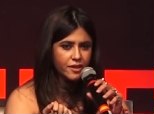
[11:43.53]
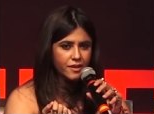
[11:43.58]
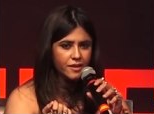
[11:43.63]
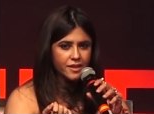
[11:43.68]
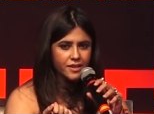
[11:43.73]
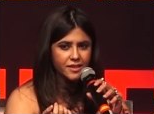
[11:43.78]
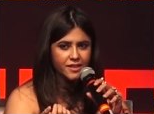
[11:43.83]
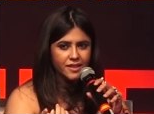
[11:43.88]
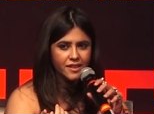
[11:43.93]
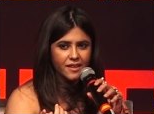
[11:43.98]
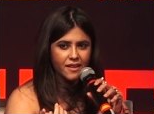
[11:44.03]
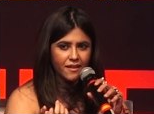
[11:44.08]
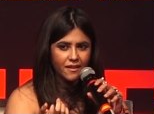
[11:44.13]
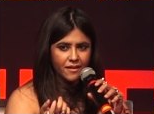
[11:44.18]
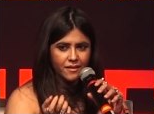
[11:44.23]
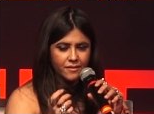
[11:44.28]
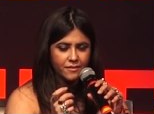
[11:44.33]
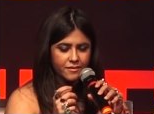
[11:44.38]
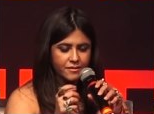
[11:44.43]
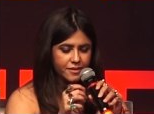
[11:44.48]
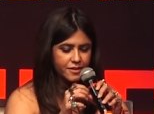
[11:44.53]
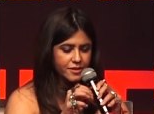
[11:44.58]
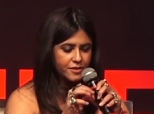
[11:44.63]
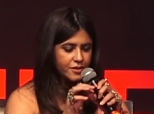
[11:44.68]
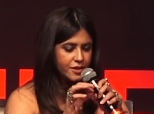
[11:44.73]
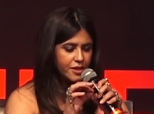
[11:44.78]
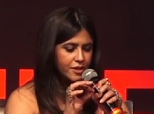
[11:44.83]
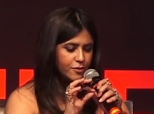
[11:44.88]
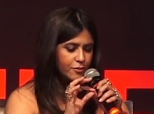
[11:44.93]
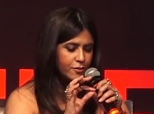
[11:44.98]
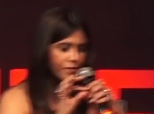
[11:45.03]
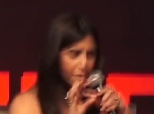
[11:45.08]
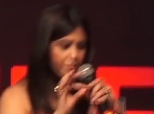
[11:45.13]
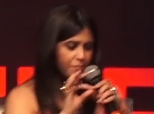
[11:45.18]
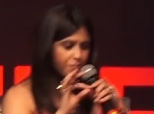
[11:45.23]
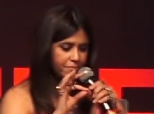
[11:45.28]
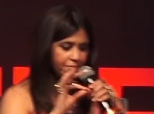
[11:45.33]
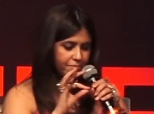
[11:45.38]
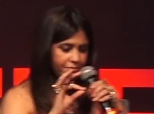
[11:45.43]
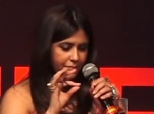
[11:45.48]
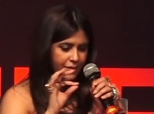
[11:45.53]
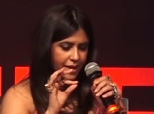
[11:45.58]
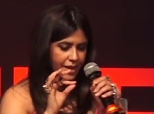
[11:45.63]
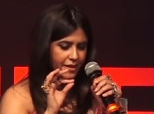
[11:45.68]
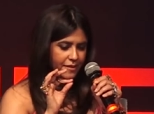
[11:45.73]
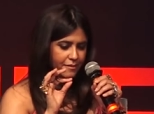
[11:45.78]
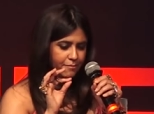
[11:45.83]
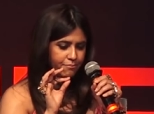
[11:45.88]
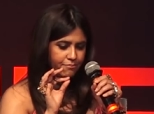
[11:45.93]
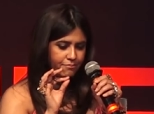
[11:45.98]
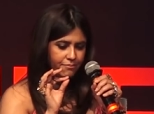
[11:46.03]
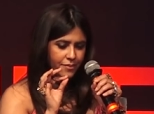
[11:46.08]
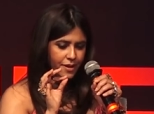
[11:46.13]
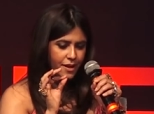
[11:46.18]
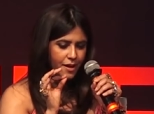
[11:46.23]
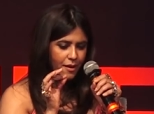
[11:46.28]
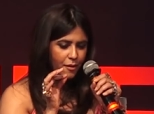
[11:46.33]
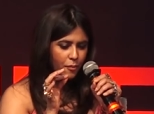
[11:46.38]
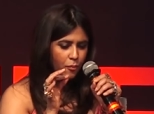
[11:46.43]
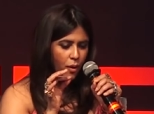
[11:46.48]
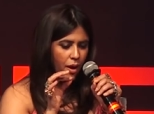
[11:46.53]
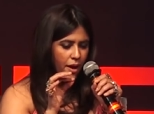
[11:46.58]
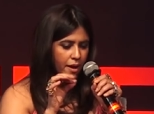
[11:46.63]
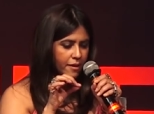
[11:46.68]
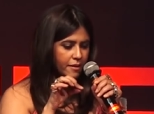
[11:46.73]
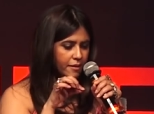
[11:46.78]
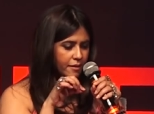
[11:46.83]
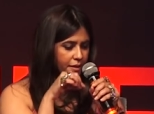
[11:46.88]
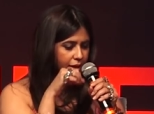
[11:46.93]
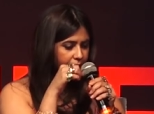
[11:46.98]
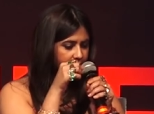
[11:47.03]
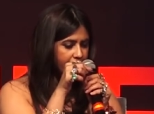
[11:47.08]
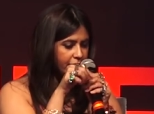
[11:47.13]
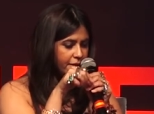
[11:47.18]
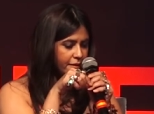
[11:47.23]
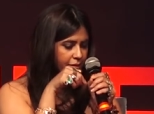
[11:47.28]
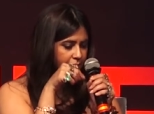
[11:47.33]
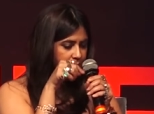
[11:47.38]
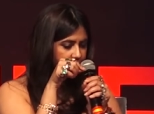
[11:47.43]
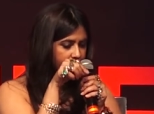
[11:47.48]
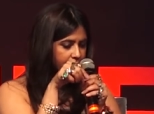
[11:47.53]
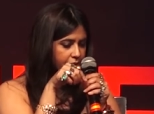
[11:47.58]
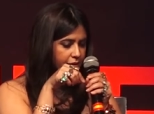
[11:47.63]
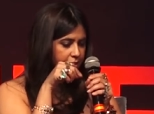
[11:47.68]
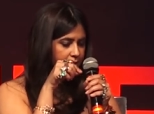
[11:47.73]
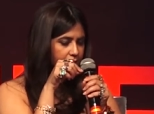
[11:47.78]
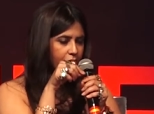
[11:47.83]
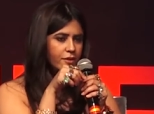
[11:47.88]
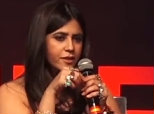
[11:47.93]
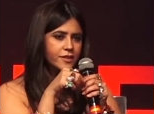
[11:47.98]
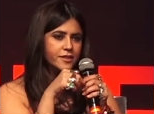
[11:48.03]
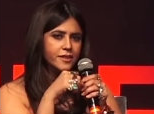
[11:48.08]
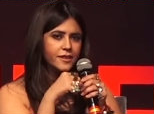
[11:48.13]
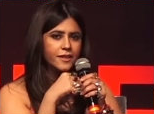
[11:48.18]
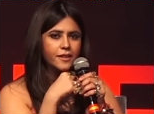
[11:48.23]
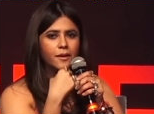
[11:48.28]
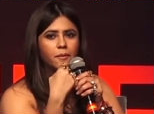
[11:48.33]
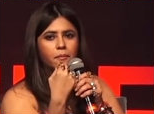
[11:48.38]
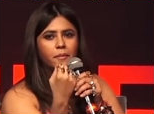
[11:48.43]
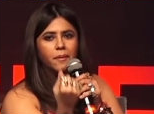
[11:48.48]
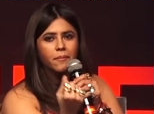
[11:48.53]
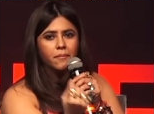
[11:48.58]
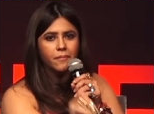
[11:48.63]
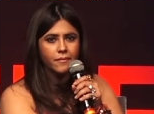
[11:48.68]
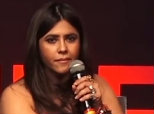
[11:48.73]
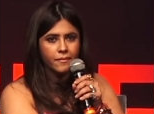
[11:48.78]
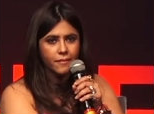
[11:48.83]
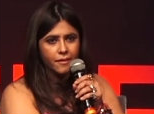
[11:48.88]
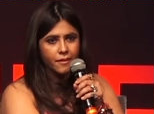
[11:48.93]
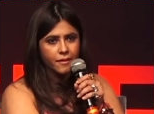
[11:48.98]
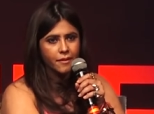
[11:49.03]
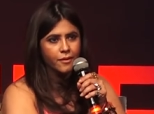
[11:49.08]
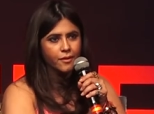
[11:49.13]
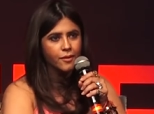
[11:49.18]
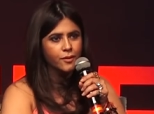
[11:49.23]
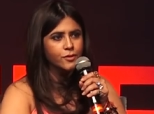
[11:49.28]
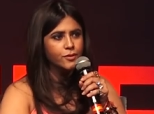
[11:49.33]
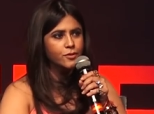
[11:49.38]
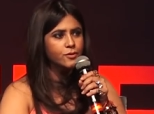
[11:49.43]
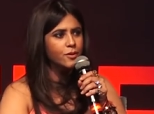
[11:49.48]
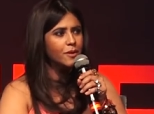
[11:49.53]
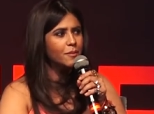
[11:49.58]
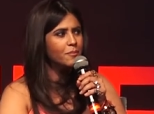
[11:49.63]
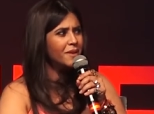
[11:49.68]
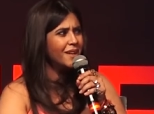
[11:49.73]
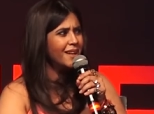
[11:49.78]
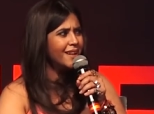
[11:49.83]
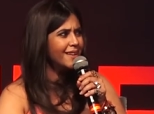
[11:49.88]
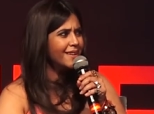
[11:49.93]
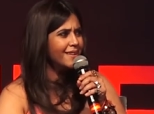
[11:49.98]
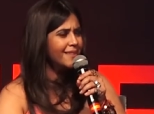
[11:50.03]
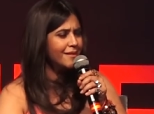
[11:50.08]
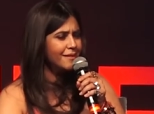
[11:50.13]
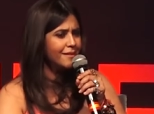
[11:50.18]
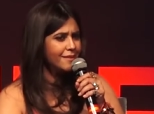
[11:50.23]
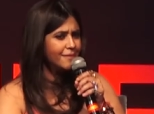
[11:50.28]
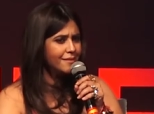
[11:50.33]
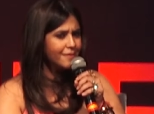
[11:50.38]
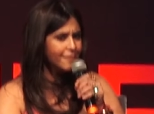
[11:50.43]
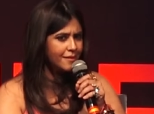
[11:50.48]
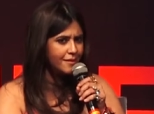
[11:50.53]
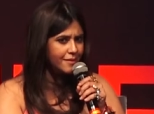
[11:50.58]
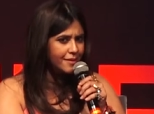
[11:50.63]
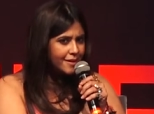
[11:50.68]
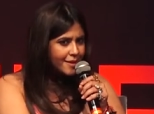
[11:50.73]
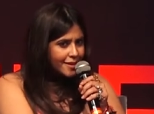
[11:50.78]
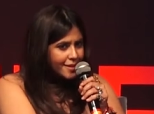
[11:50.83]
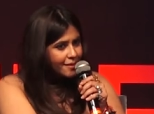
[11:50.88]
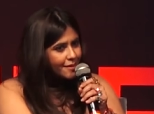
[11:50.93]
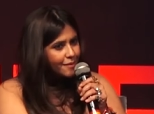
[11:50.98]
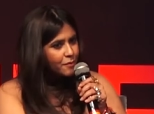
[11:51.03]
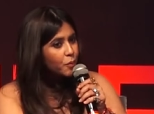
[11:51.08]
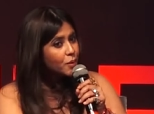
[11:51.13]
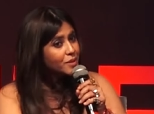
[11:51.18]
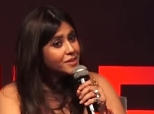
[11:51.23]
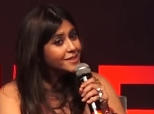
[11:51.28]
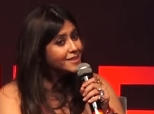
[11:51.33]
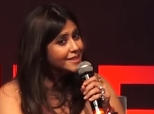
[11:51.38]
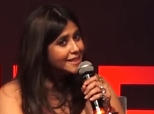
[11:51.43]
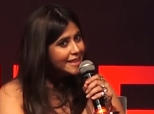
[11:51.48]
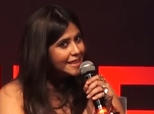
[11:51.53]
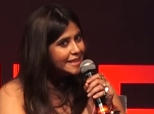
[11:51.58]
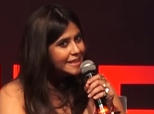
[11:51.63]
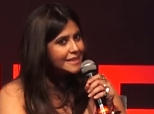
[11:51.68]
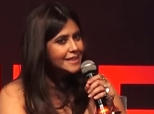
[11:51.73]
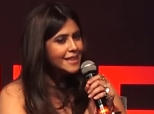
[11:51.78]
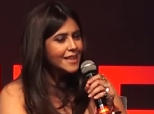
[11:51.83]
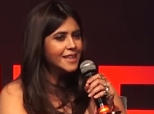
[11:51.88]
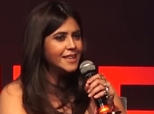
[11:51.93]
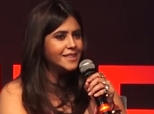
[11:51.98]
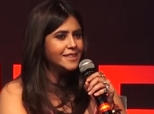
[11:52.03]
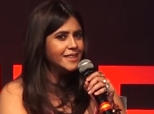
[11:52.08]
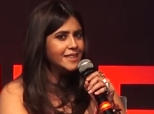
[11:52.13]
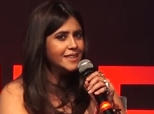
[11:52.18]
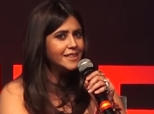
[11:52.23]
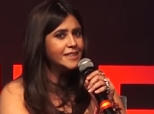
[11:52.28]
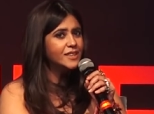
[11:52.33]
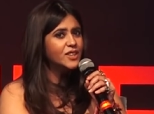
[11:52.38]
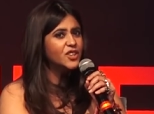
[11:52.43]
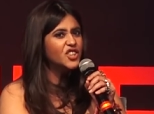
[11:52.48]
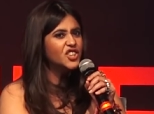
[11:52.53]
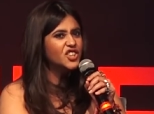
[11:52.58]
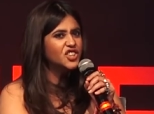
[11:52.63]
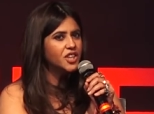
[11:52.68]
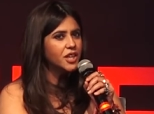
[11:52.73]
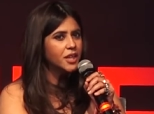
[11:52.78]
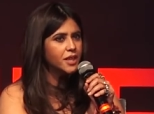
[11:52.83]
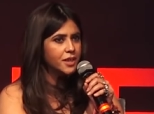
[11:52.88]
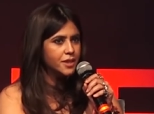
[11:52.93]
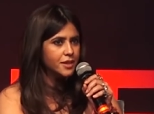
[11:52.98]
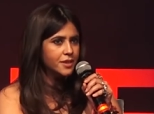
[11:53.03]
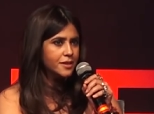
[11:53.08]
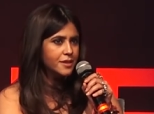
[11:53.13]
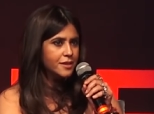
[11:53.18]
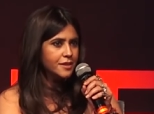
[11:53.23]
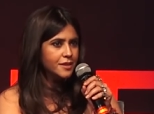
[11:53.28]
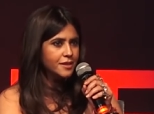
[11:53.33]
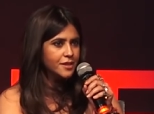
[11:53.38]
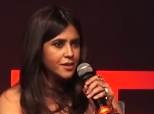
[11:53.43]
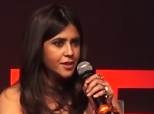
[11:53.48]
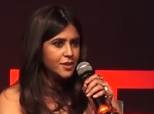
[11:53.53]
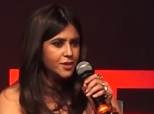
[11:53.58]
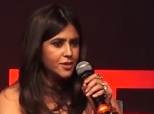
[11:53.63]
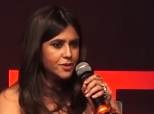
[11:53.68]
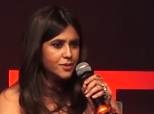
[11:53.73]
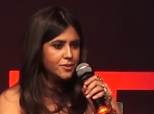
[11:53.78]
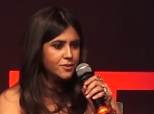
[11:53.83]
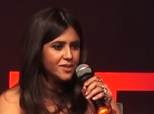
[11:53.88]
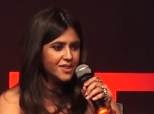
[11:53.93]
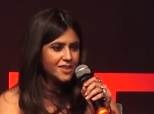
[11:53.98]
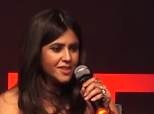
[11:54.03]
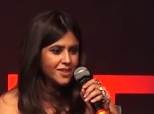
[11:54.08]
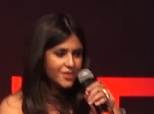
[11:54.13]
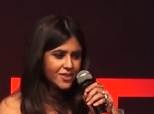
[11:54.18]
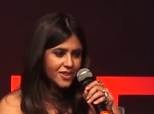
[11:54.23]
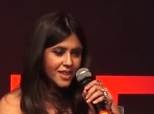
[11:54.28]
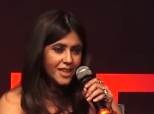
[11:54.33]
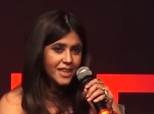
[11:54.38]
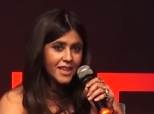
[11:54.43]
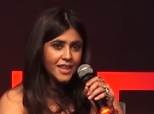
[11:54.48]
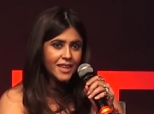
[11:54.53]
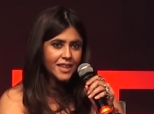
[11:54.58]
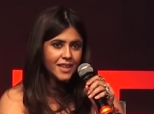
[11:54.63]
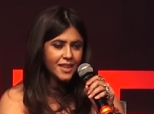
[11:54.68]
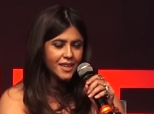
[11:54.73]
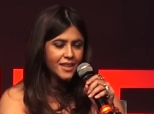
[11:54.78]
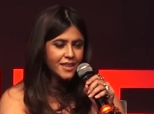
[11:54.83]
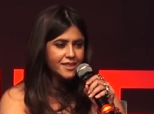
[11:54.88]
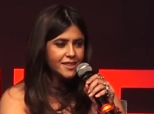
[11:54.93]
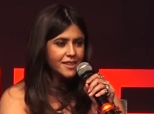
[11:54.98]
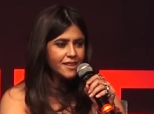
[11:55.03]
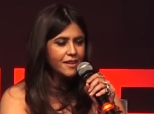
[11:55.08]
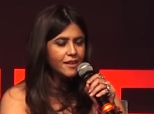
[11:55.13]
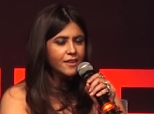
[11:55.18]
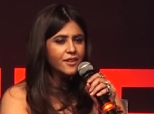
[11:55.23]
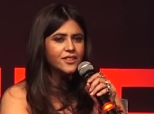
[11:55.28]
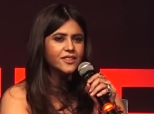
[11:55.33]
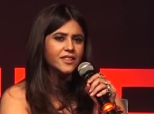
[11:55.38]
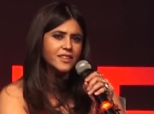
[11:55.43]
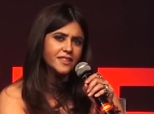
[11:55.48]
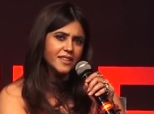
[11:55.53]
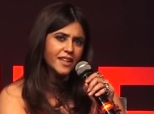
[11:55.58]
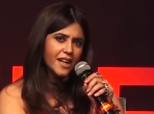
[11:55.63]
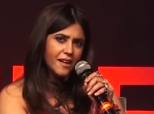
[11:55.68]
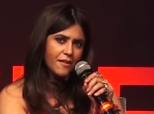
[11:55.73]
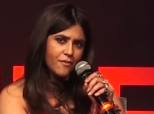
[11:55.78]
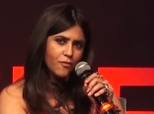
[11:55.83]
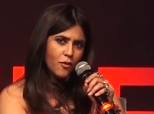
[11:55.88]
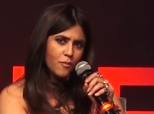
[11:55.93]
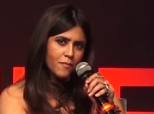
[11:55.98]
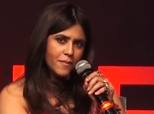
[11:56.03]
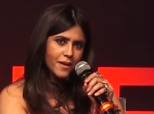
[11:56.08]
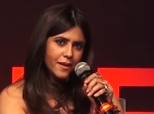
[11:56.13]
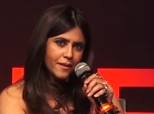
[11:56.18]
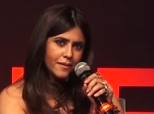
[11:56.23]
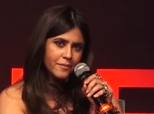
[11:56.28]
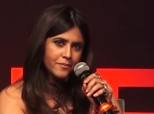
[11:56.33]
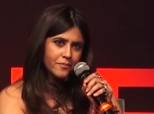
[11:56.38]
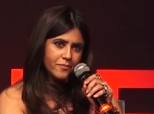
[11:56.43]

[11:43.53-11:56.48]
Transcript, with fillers: I said, yeah. He took a, like a wire and he turned it around and said, here ma'am. So I'm like, uh, what's this? And he said, this is Krishna. So I said, really? And he said, yeah, Krishna's in any form, na?